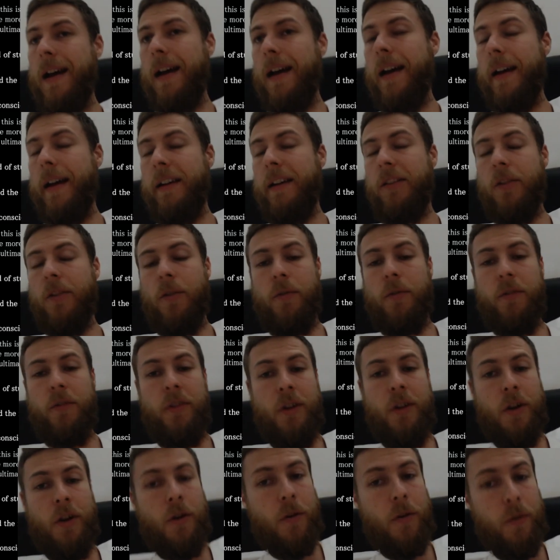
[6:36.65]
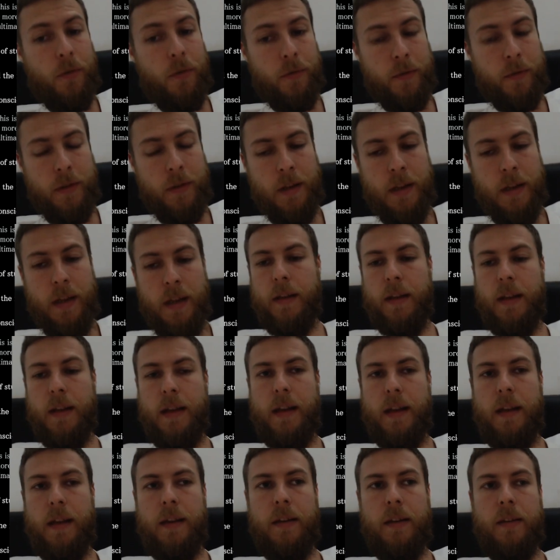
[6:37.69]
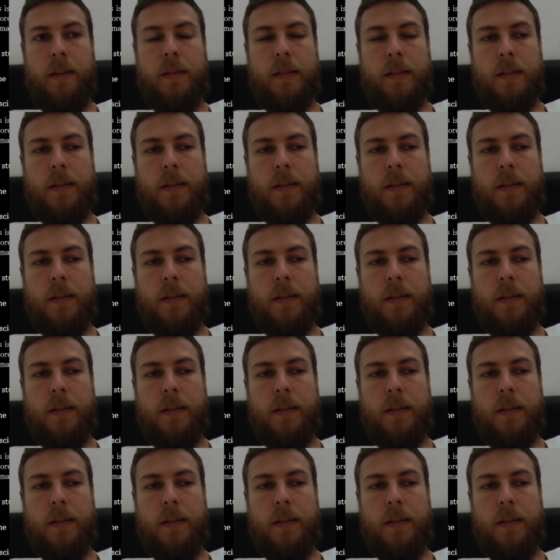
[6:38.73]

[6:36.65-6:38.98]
I don't know. And